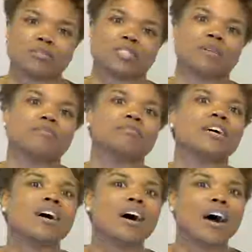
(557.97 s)
some
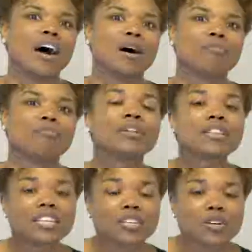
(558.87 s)

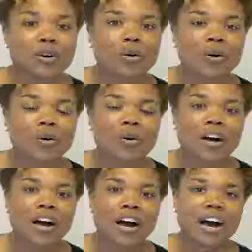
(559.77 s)
political
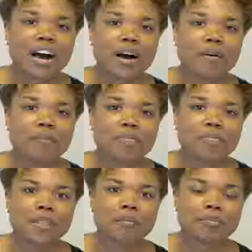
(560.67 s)

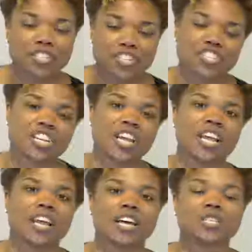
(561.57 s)

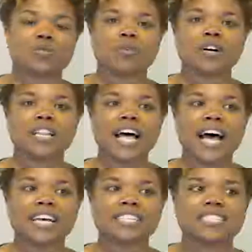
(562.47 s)
positioning, as well
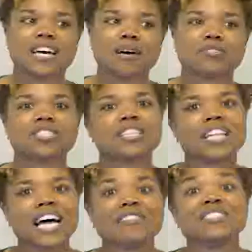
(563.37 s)
as just a
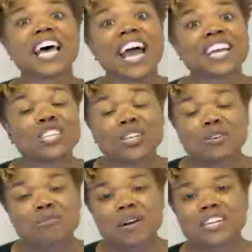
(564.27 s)
lot of
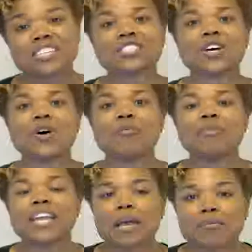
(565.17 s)
technical work. So
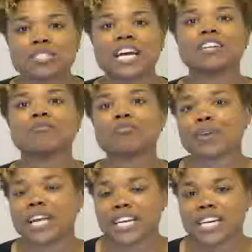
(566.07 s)
being able to kind of
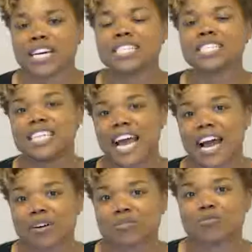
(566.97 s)
break
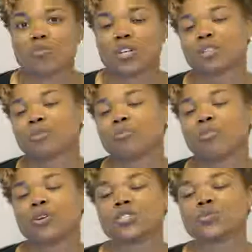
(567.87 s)
down what the
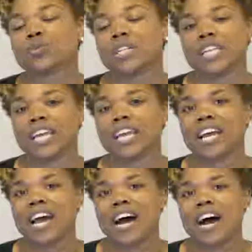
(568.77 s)
reports really
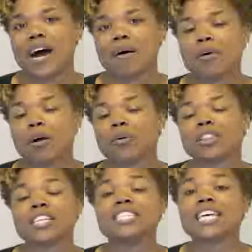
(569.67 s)
or
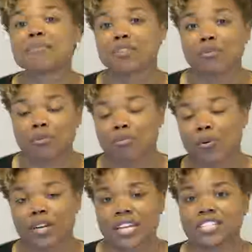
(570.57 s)
what the depth of the
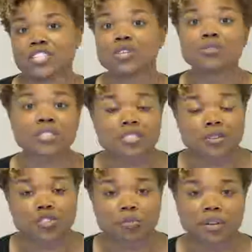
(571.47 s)
report is using
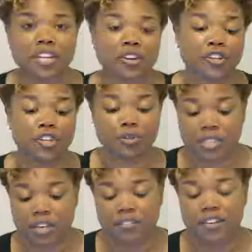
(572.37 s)
social media or
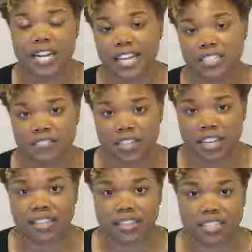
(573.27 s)
using a fun activity
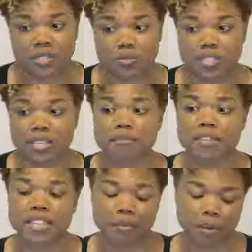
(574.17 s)
like this was
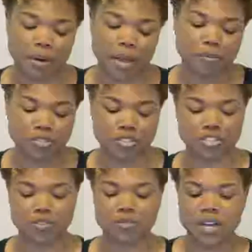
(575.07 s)
something that we were able to
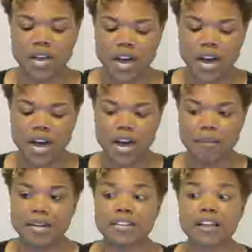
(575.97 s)
do.
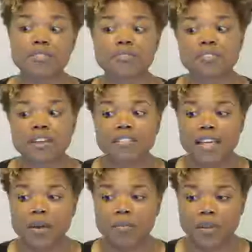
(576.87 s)
Another thing
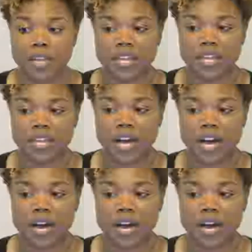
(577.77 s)
that we